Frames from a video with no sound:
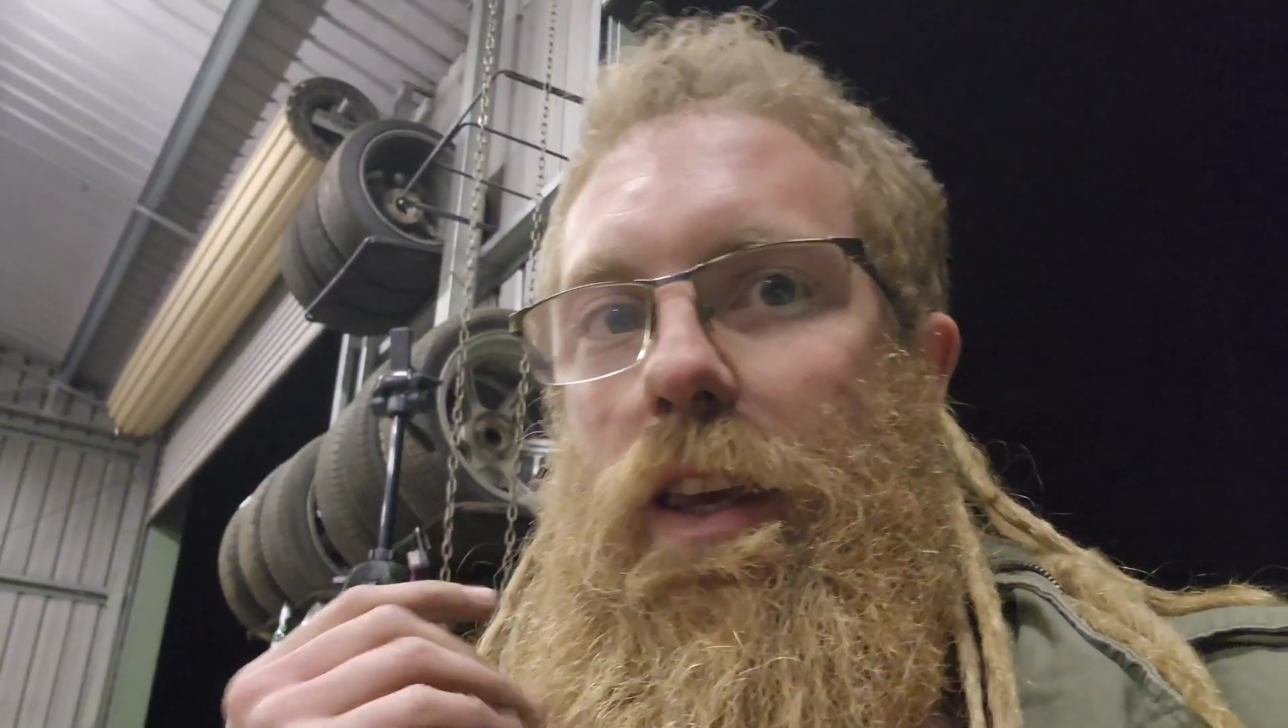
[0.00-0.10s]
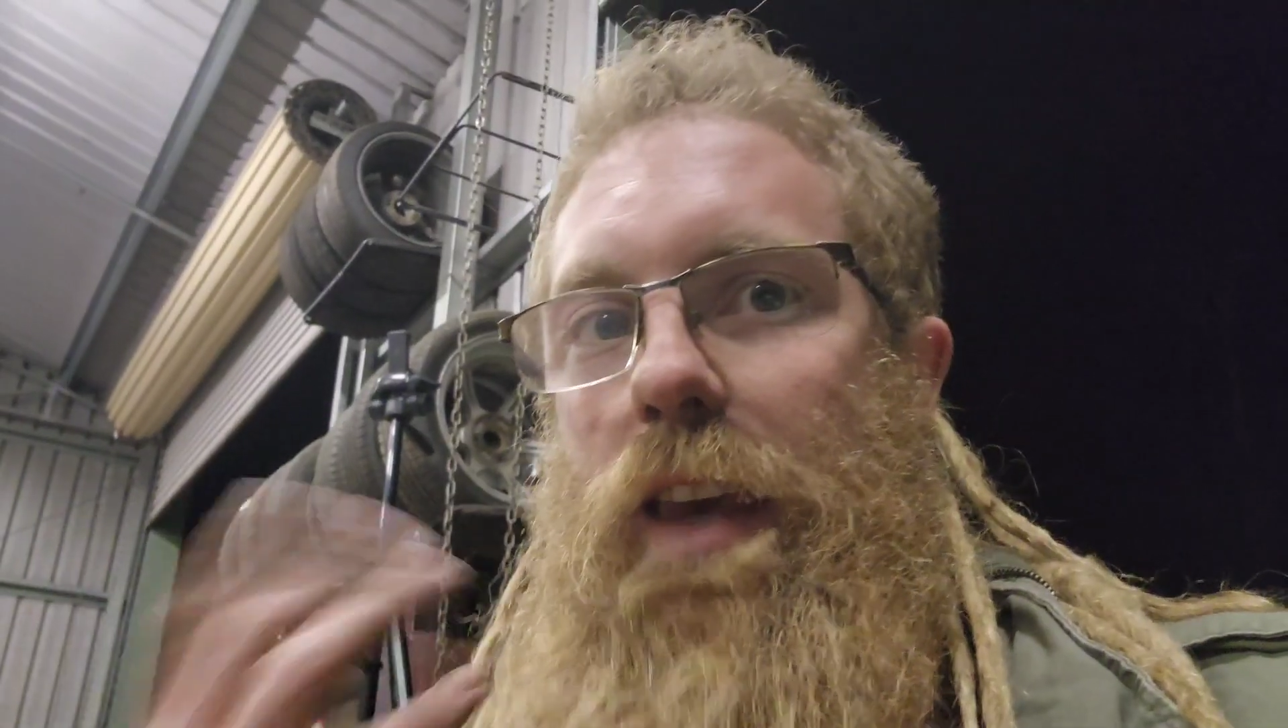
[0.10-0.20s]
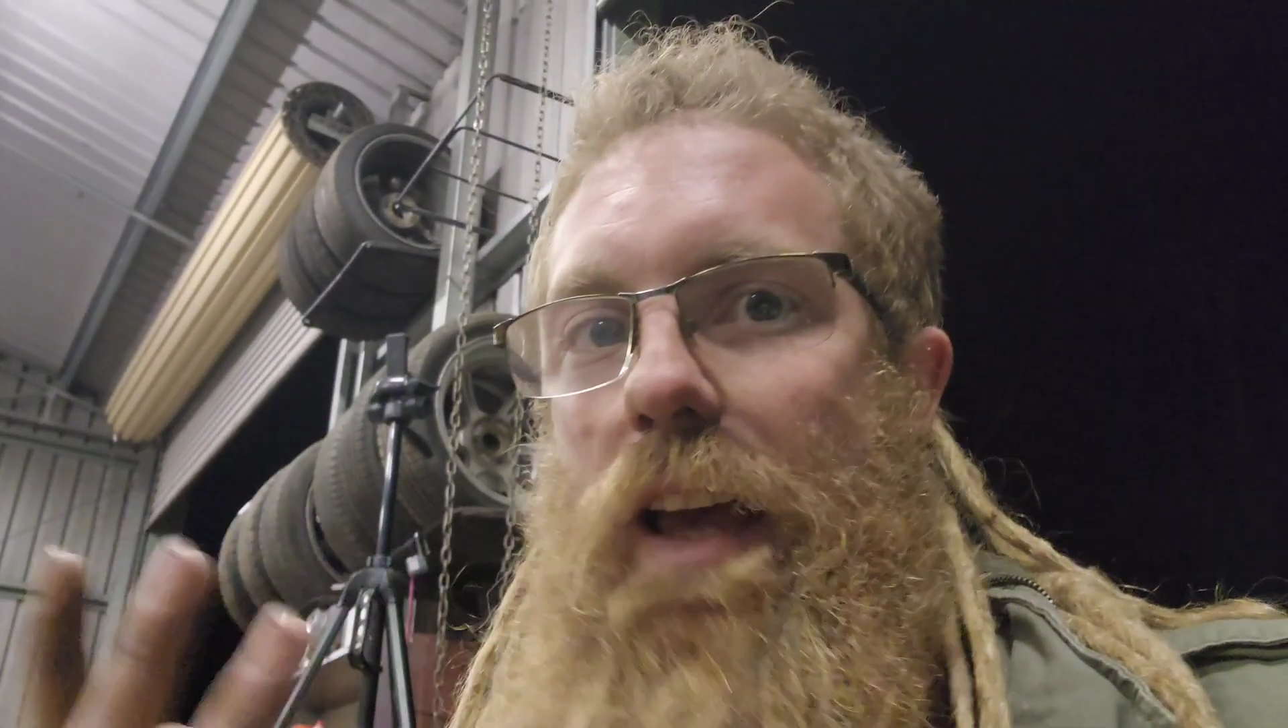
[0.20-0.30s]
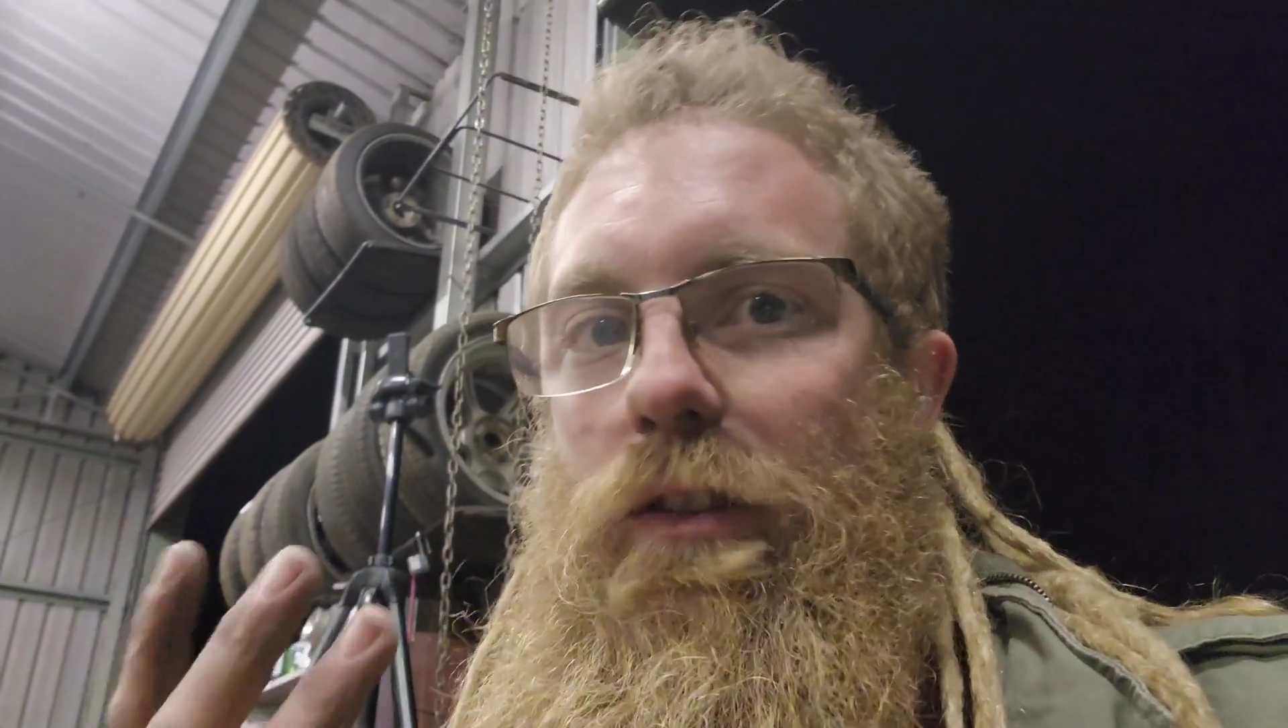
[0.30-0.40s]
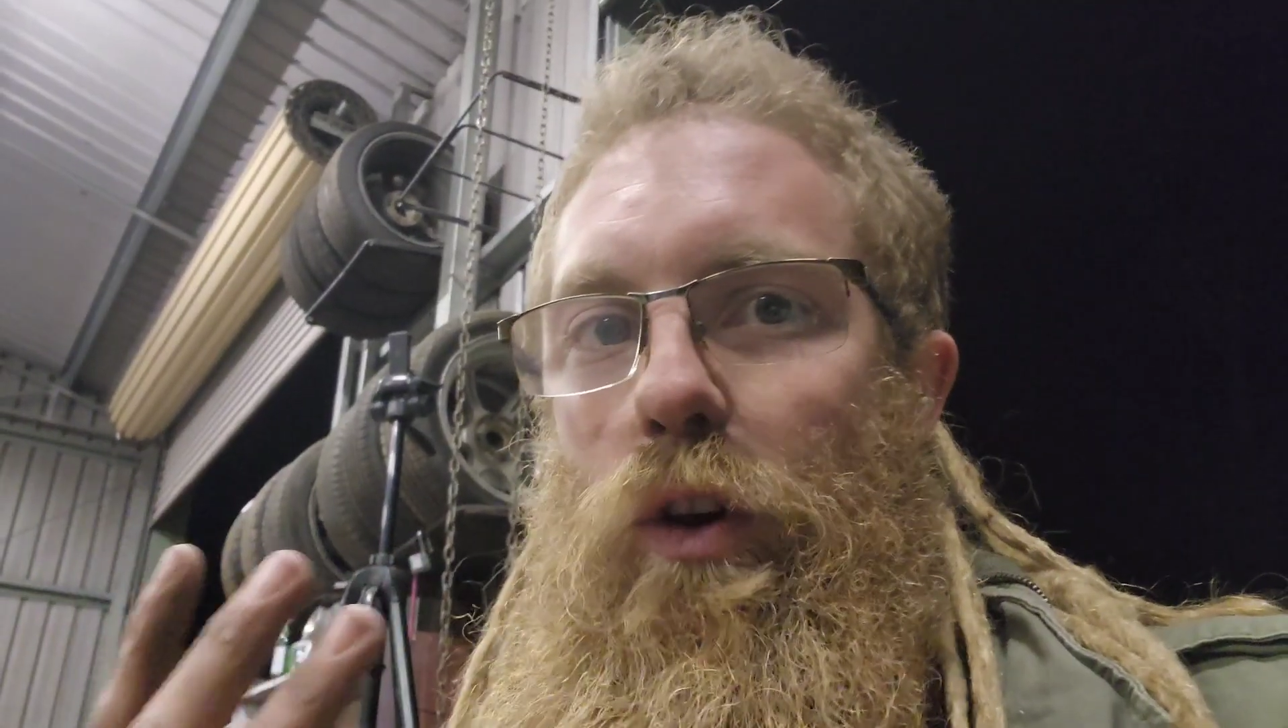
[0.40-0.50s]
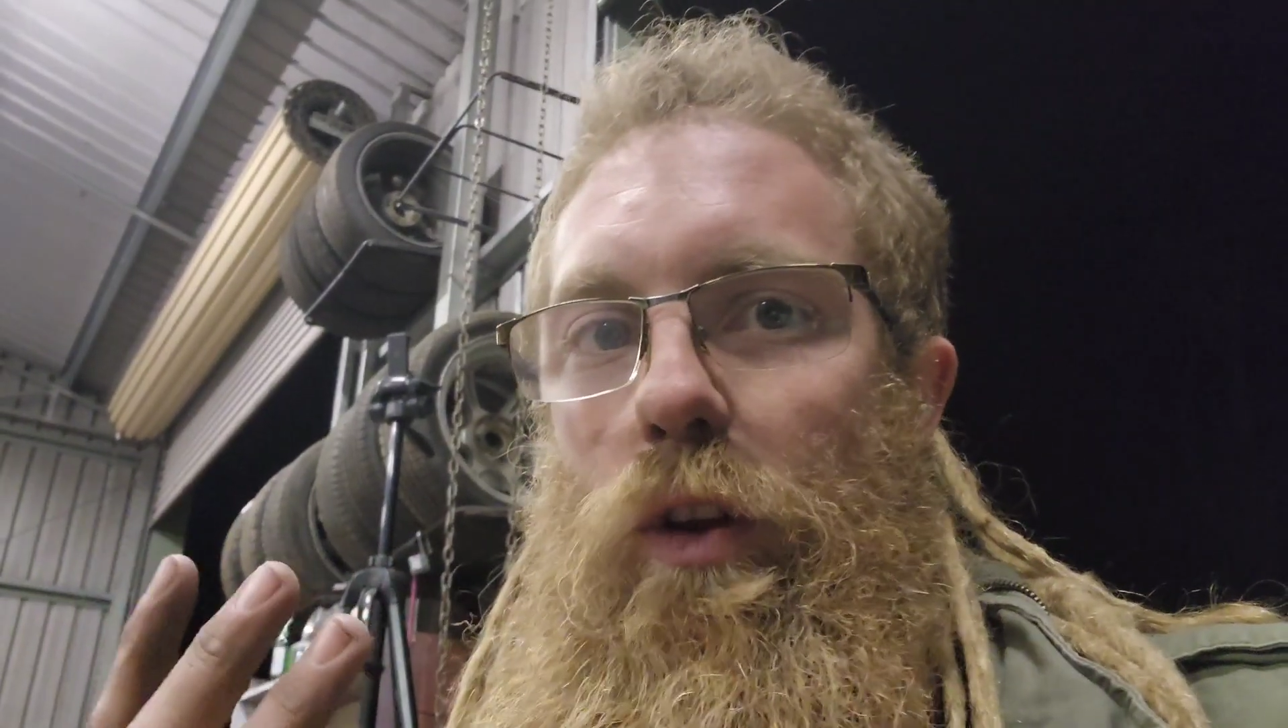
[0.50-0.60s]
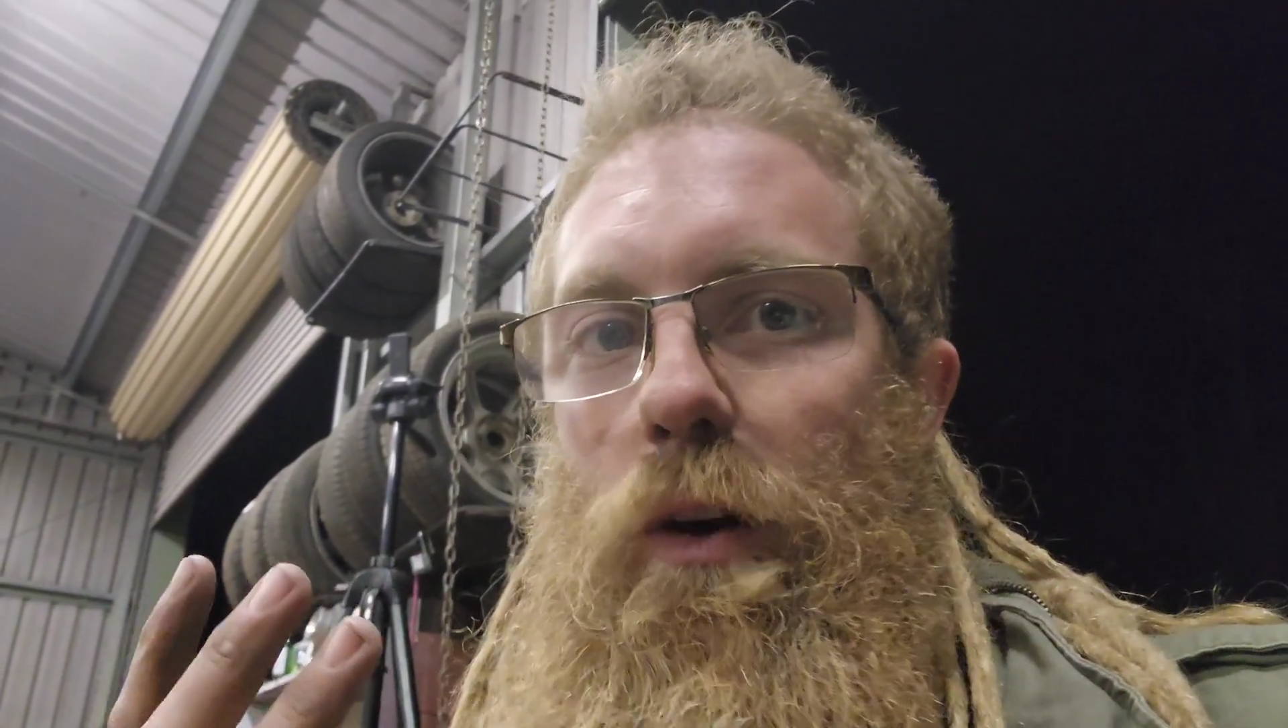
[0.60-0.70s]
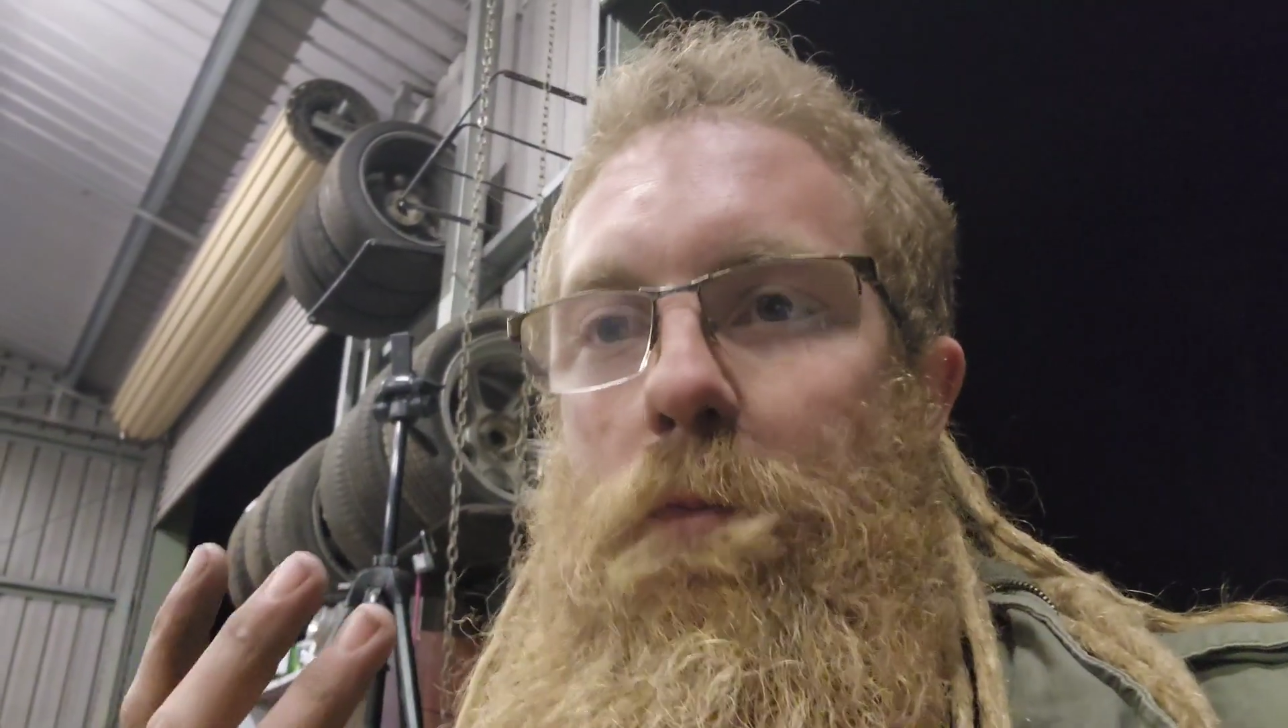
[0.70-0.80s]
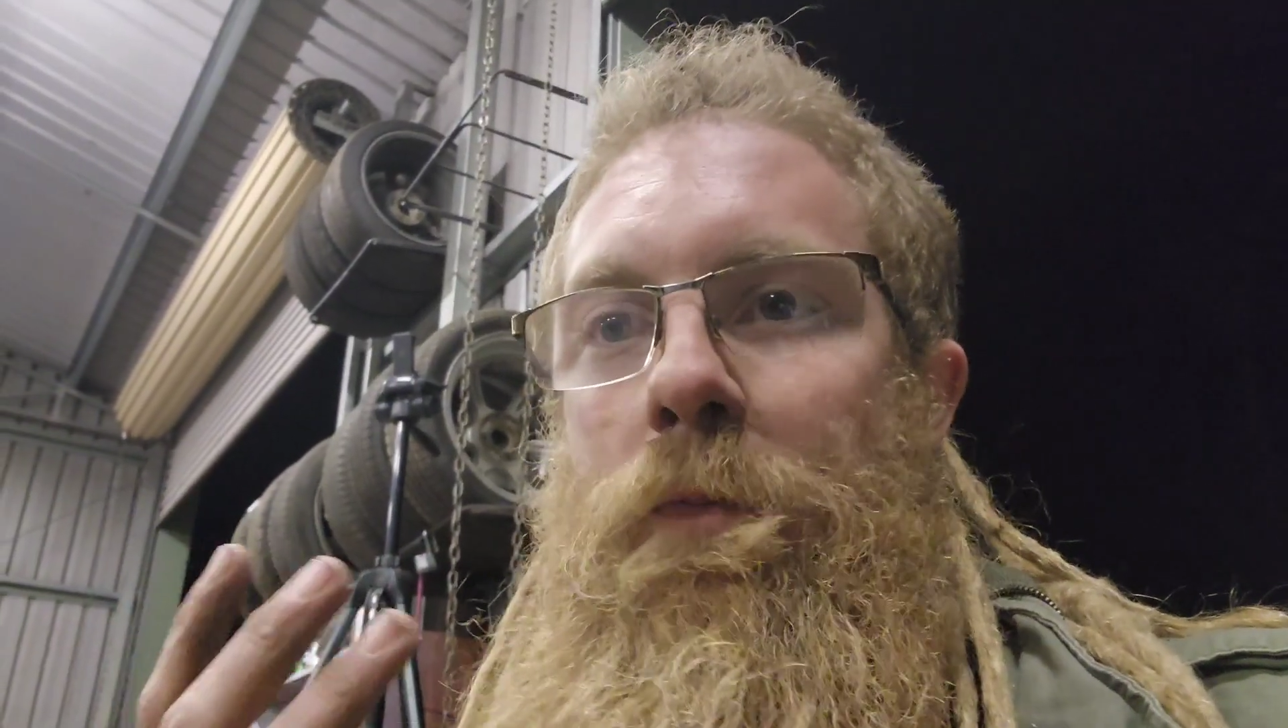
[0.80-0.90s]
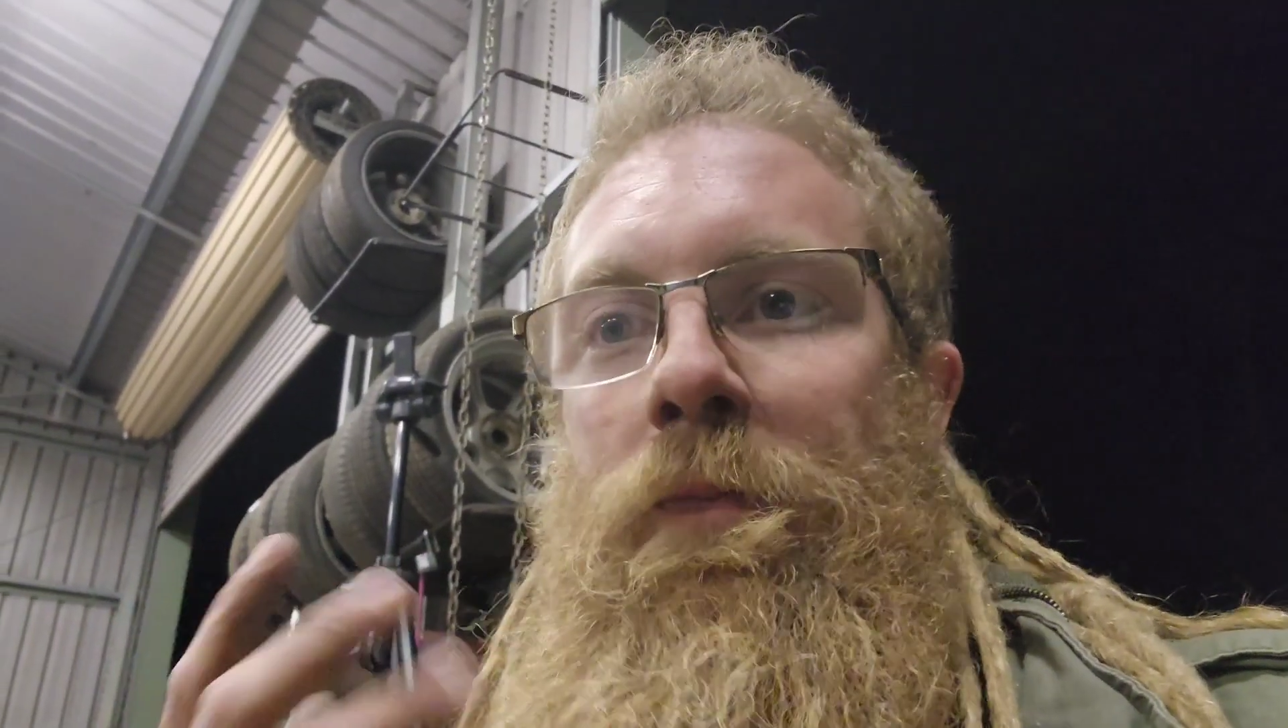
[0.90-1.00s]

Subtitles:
get to them,